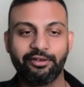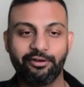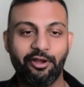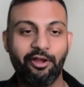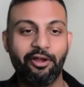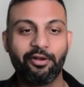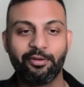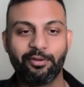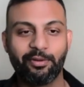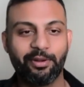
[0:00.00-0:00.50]

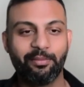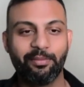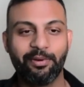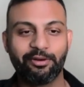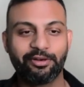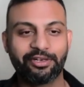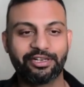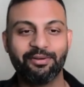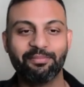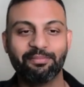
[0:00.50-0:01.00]
wrong
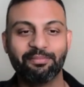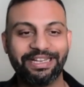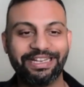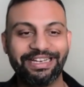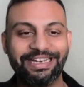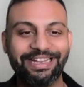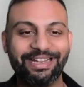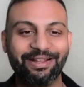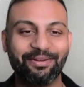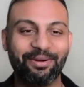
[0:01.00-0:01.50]
about
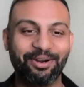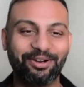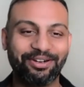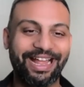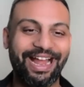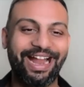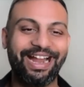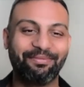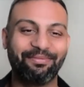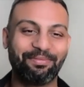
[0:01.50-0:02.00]
complaining about
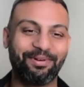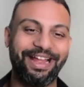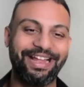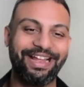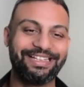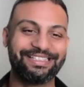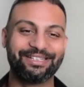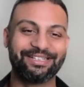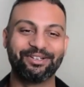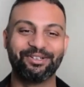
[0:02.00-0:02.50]
that
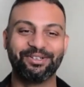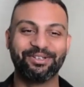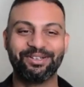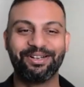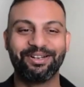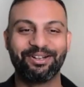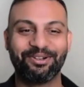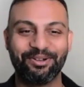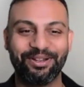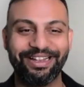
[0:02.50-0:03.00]
price
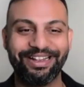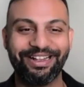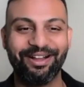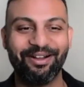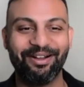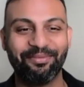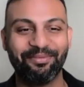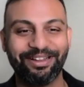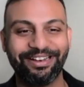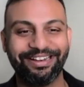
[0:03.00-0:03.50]
going
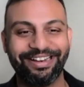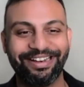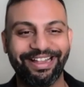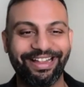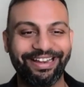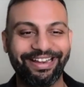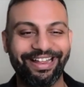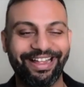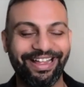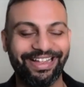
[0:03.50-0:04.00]
up in
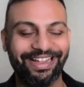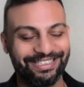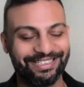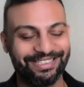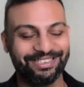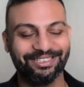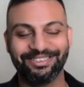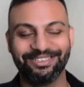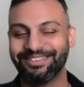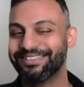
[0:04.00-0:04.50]
X.
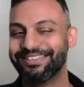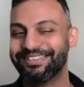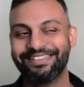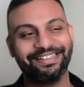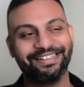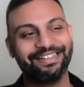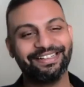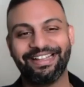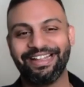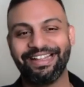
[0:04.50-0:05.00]
So
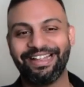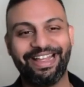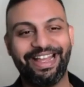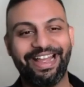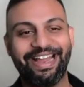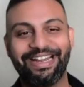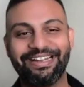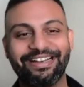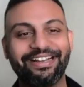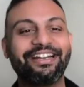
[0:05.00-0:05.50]
like yeah,
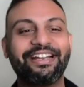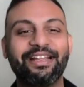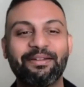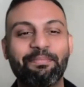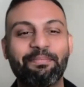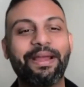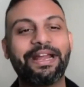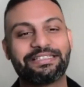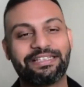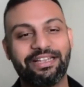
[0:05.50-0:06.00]
it
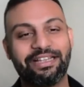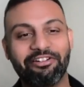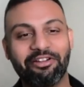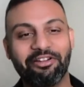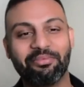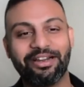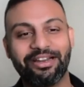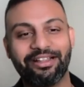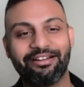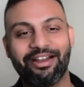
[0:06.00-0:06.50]
impacts
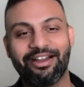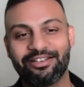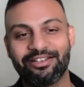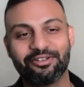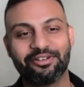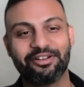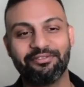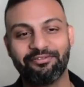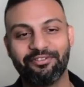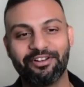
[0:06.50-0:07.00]
everybody, right?
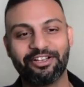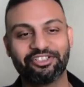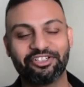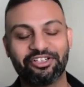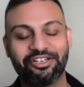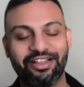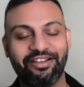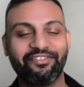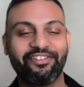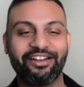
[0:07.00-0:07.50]
So
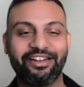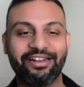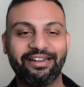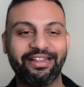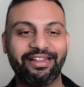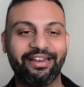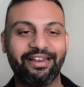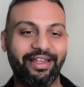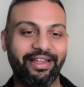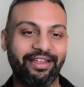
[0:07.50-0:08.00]
inflation
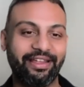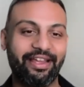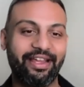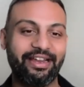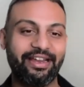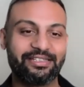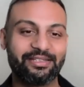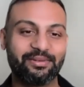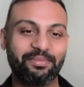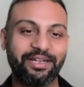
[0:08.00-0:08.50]
definitely, like yeah,
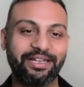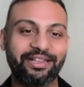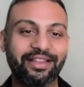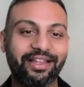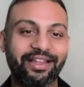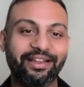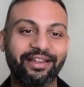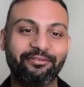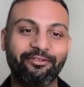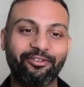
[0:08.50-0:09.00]
it's a big
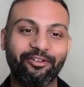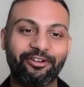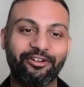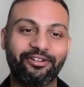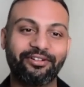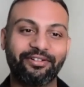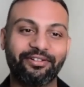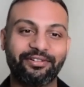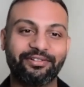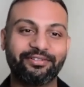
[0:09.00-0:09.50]
thing
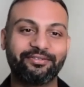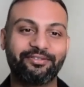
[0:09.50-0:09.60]
for